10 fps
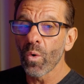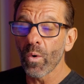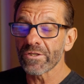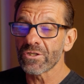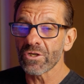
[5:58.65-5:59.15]

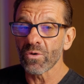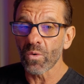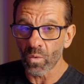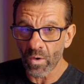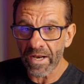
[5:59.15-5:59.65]
Once
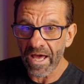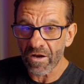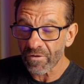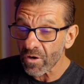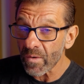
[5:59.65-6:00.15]
you run out
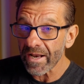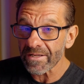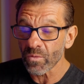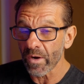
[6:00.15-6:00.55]
of credits,